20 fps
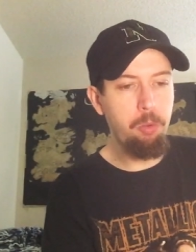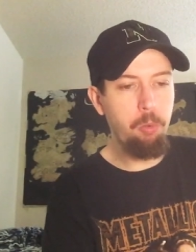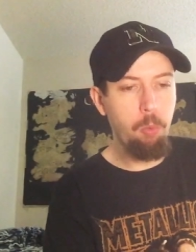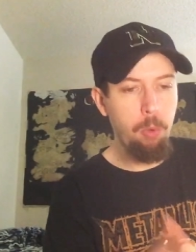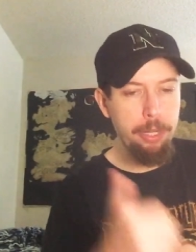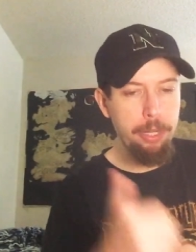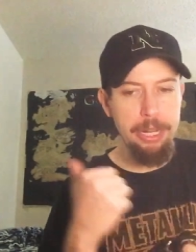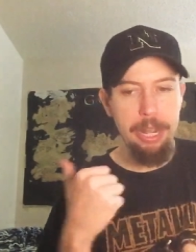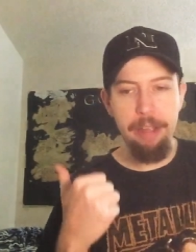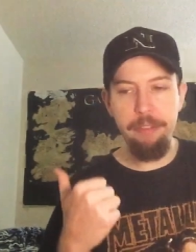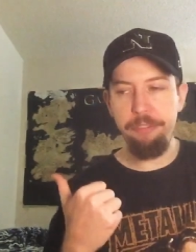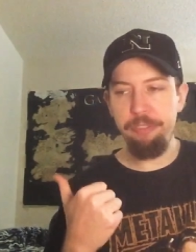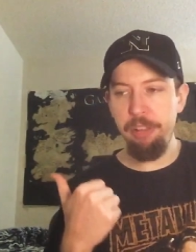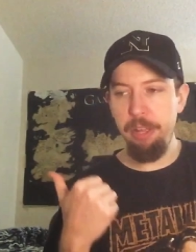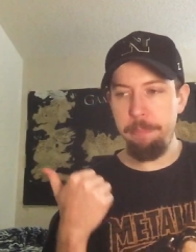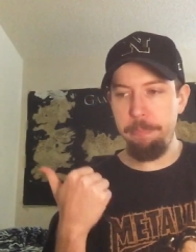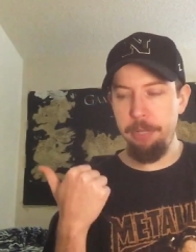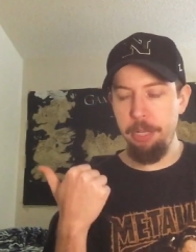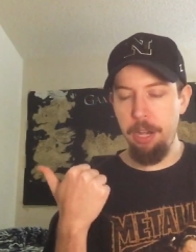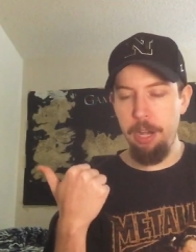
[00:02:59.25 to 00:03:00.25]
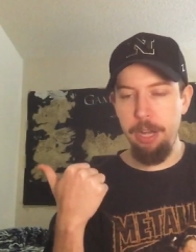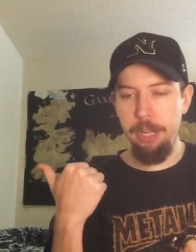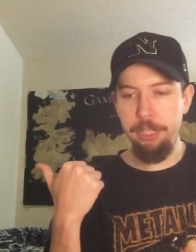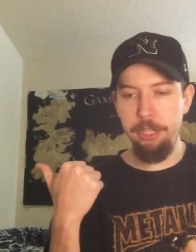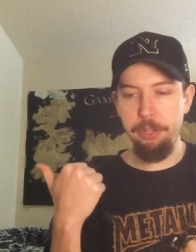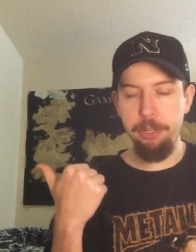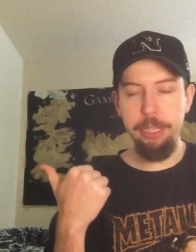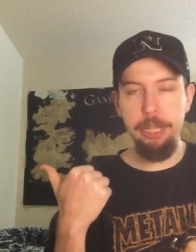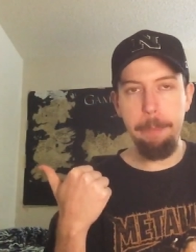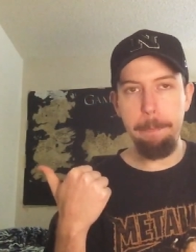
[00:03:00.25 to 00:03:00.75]
one guy flipped uh,
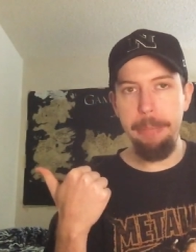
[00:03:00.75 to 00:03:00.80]
during the